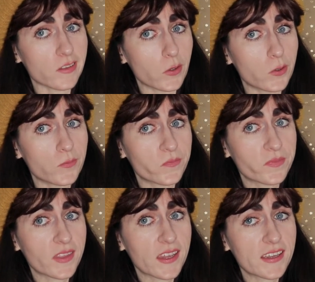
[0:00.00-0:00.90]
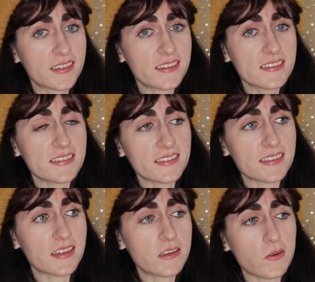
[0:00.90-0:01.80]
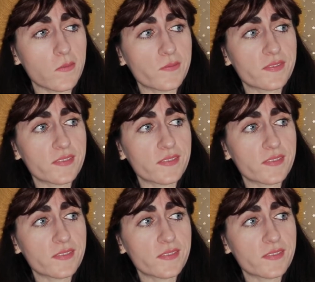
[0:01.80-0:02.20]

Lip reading: though. Just, you know,